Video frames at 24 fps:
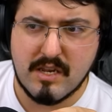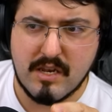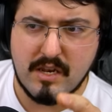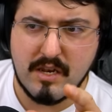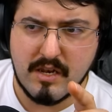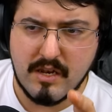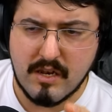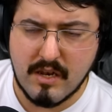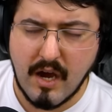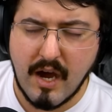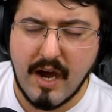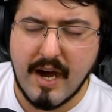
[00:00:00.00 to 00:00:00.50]

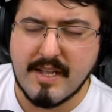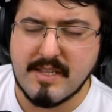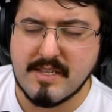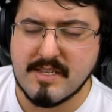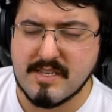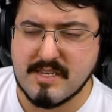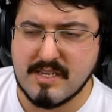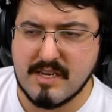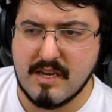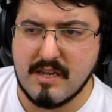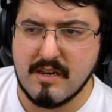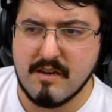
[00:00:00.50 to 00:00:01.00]
not
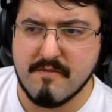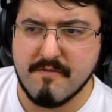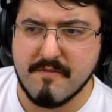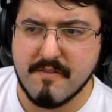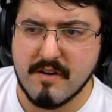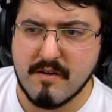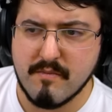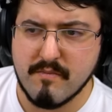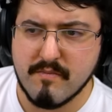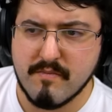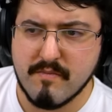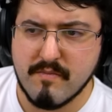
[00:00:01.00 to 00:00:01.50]
seen
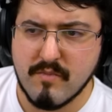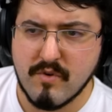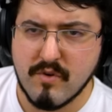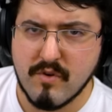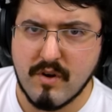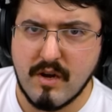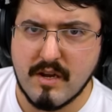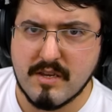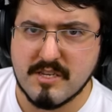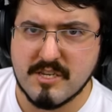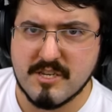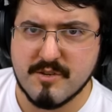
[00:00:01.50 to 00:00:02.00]
from
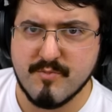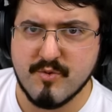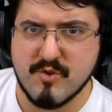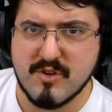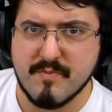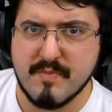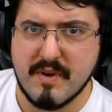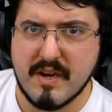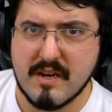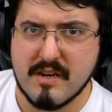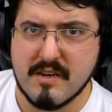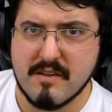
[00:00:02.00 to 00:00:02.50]
Cross's
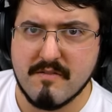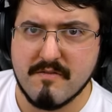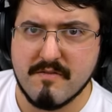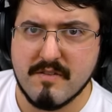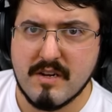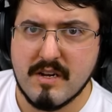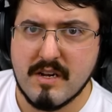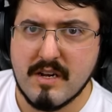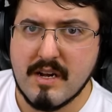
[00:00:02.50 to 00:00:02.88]
perspective.